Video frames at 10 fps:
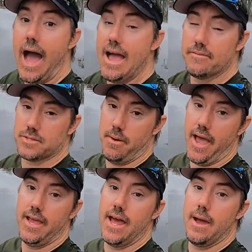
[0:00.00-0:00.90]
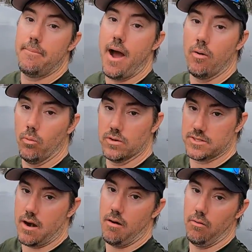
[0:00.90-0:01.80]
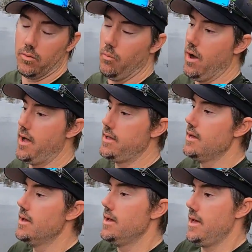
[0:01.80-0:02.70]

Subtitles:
I have some 8 amp hour ones that are on the way,